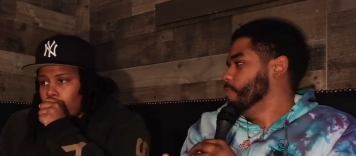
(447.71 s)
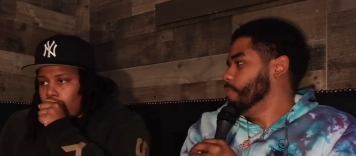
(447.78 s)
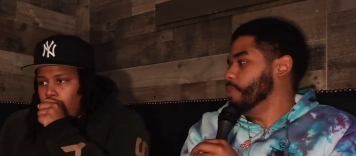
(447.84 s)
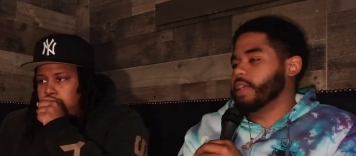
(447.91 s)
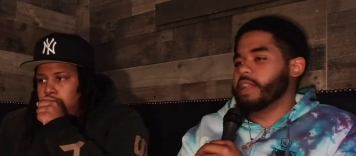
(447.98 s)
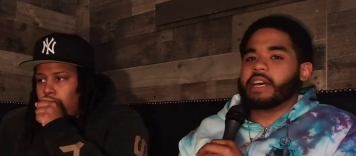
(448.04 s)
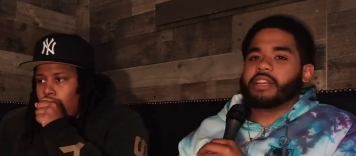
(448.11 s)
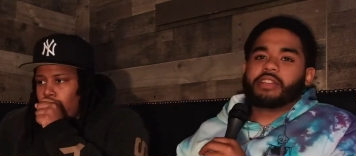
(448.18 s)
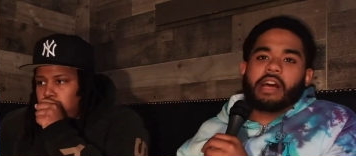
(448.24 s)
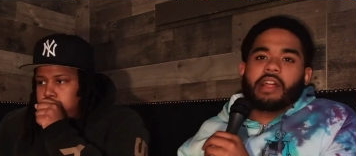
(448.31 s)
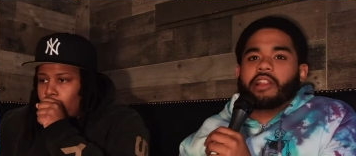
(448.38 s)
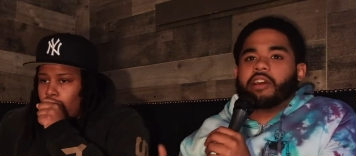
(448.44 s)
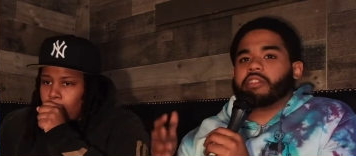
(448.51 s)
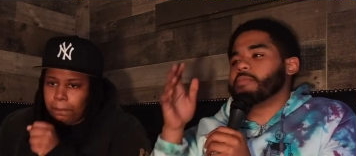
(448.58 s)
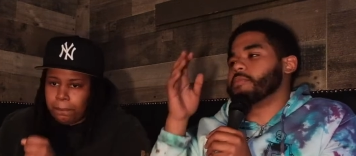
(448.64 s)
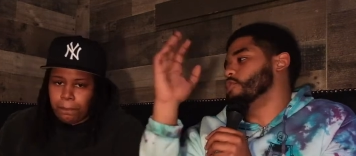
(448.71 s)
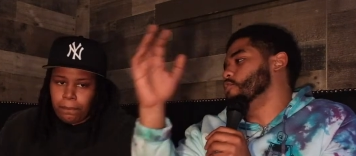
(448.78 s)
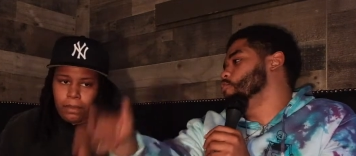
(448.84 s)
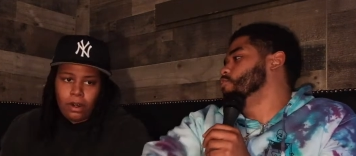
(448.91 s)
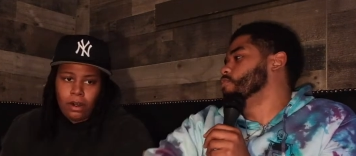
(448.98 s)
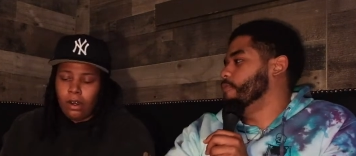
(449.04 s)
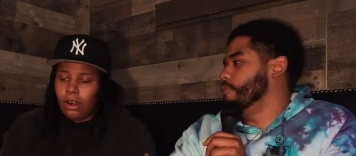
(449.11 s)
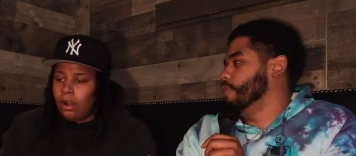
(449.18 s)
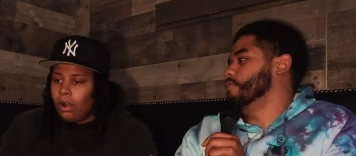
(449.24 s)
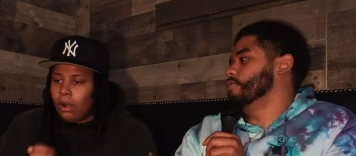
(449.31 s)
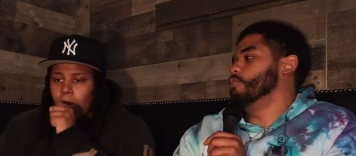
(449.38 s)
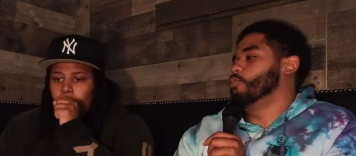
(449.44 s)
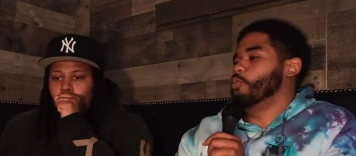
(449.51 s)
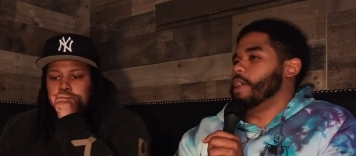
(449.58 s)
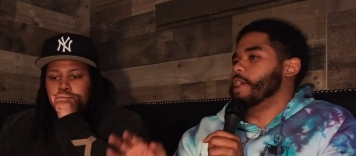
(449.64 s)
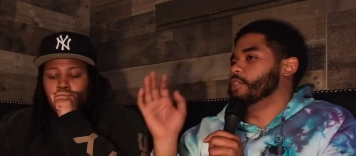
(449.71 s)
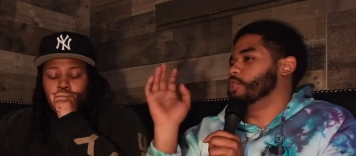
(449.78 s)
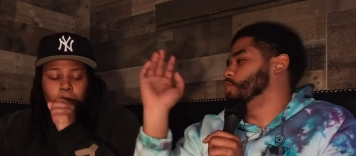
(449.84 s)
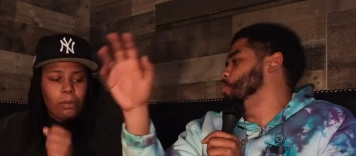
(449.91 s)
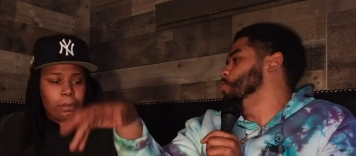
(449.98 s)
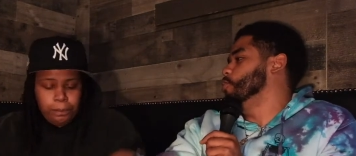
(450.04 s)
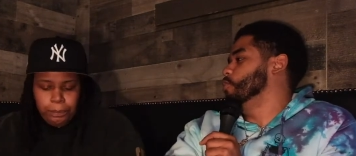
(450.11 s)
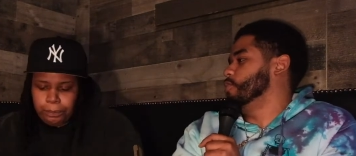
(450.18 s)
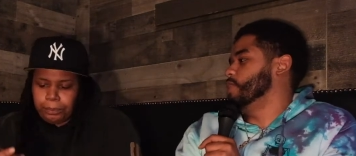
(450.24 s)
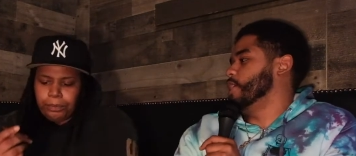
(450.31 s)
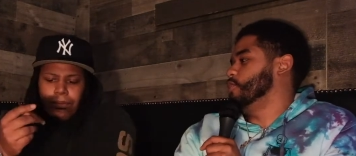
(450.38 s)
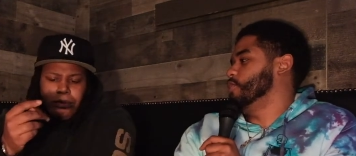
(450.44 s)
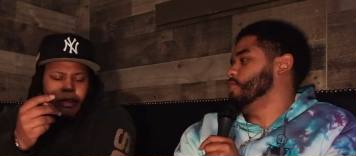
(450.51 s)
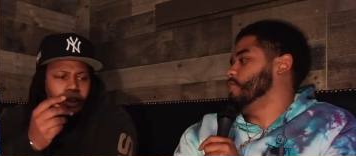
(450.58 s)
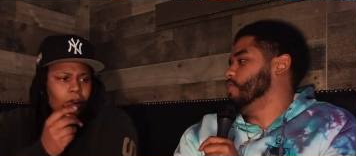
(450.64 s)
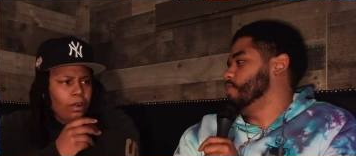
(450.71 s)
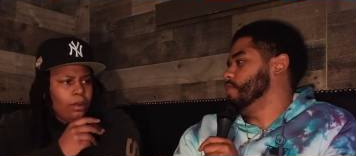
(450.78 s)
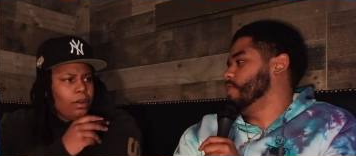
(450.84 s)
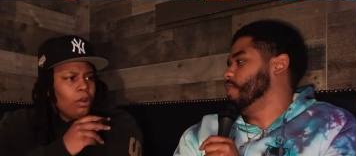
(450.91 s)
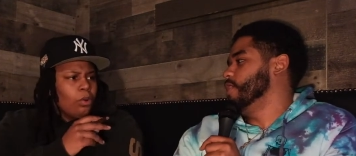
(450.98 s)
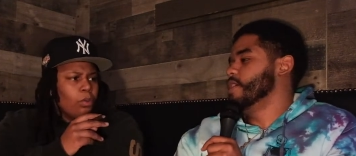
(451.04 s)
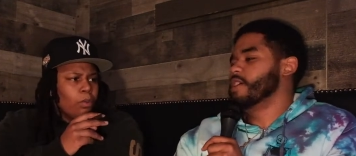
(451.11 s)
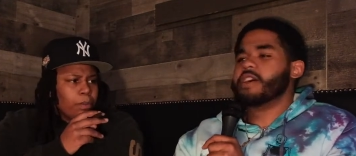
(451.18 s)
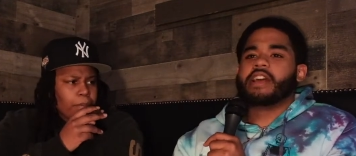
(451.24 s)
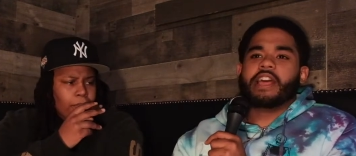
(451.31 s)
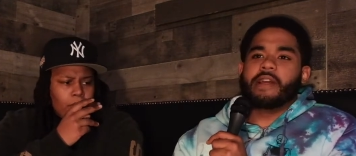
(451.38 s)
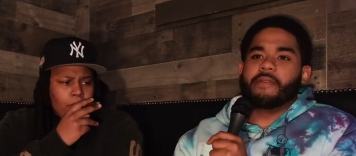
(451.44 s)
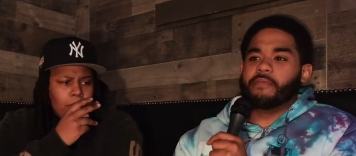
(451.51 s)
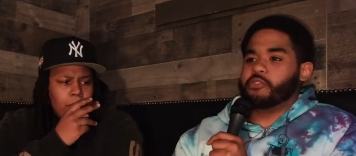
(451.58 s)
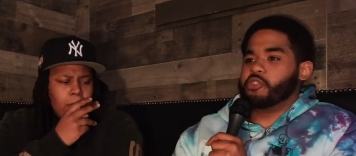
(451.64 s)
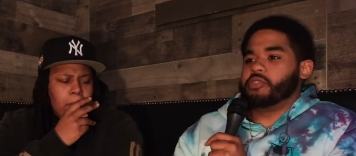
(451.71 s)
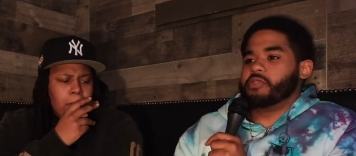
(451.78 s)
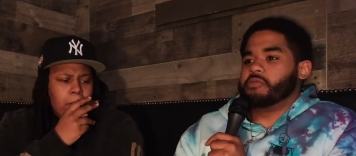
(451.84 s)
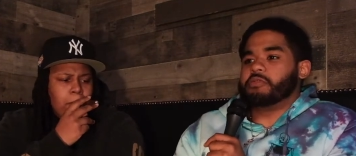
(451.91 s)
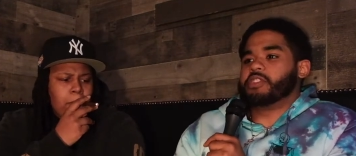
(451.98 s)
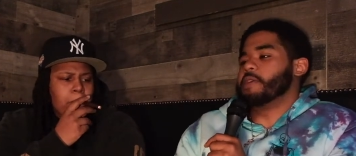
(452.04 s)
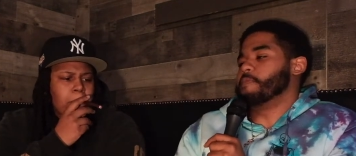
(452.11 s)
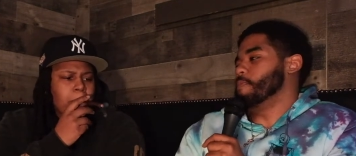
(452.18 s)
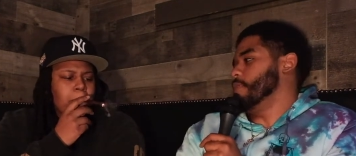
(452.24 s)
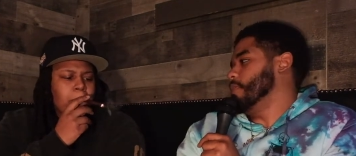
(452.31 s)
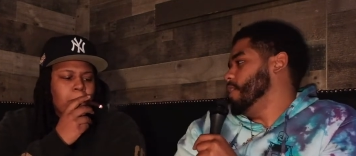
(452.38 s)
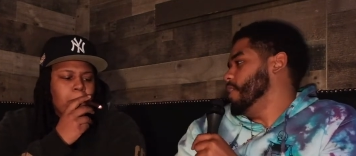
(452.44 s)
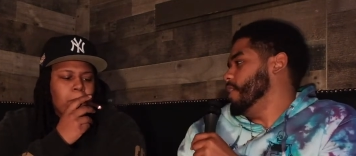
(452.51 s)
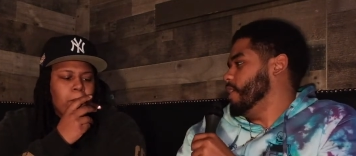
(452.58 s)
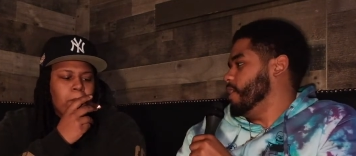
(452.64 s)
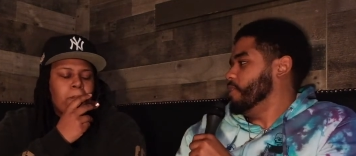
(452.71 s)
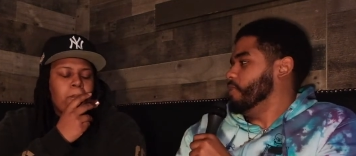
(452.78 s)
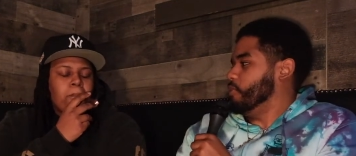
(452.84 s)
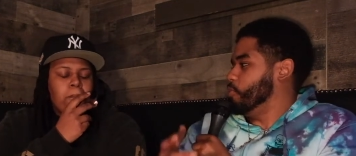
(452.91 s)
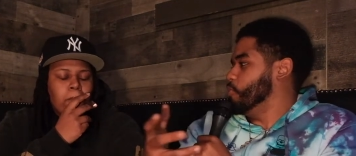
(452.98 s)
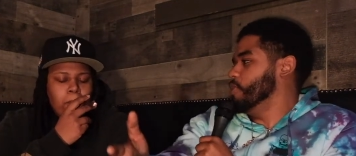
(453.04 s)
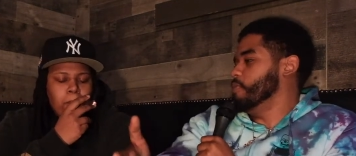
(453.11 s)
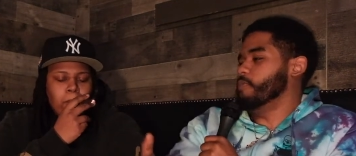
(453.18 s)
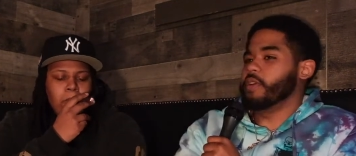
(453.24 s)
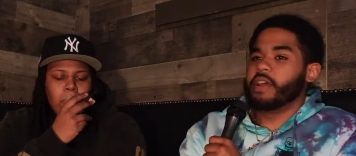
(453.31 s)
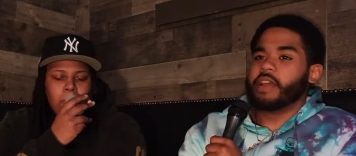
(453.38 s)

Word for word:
Speaker 1: But then I, I looked up the YouTube videos of Wayne's studio sessions and shit. Him just sipping lean, doing the